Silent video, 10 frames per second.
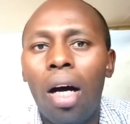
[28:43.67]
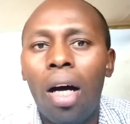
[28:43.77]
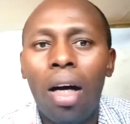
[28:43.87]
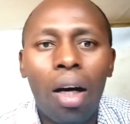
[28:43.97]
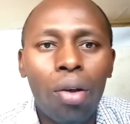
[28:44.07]

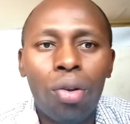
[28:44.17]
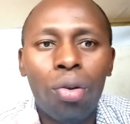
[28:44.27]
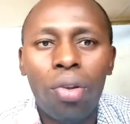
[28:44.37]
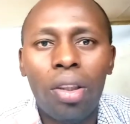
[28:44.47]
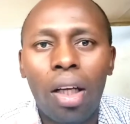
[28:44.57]
how
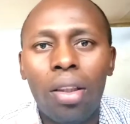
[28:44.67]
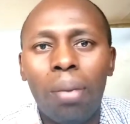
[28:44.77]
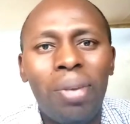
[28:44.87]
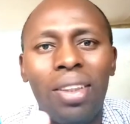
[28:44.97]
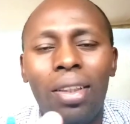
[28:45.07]
to start a
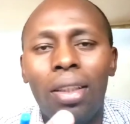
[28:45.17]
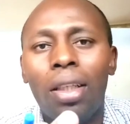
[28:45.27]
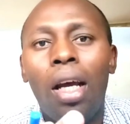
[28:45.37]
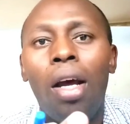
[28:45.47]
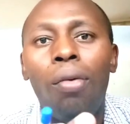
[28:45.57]
business.
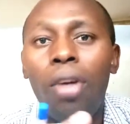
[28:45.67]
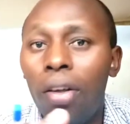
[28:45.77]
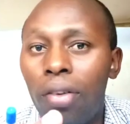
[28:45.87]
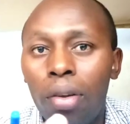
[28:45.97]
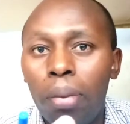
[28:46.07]
We
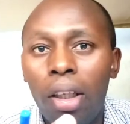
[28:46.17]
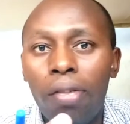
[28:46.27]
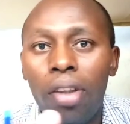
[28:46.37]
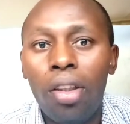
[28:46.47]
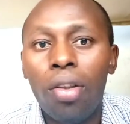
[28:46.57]
have so many
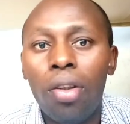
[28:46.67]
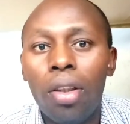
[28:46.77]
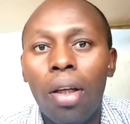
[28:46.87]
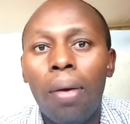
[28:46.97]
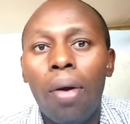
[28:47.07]
videos.
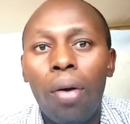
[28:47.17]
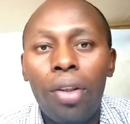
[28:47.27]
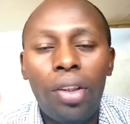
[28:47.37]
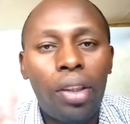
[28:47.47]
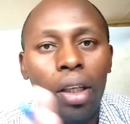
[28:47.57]

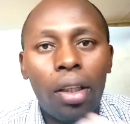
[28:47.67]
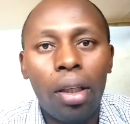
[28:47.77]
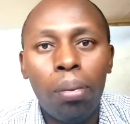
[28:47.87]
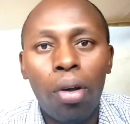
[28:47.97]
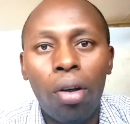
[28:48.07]
Check
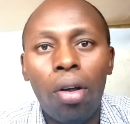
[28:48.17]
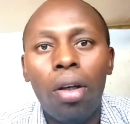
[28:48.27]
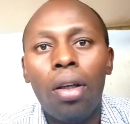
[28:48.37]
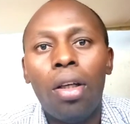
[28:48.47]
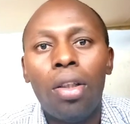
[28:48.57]
them all,
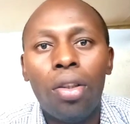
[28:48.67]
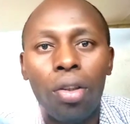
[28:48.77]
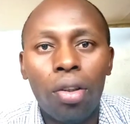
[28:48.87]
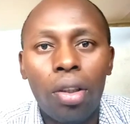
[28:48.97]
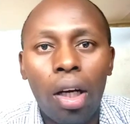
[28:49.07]

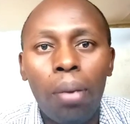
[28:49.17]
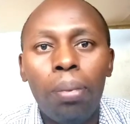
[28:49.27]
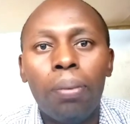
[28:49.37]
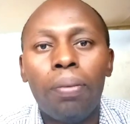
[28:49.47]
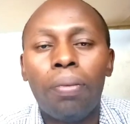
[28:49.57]
subscribe,
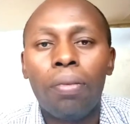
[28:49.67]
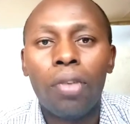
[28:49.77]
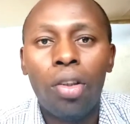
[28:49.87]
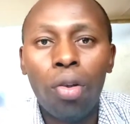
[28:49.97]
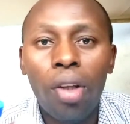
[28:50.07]

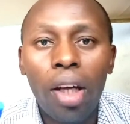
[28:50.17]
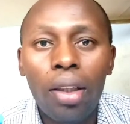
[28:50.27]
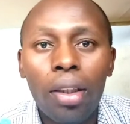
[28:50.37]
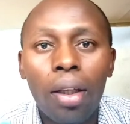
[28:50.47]
so that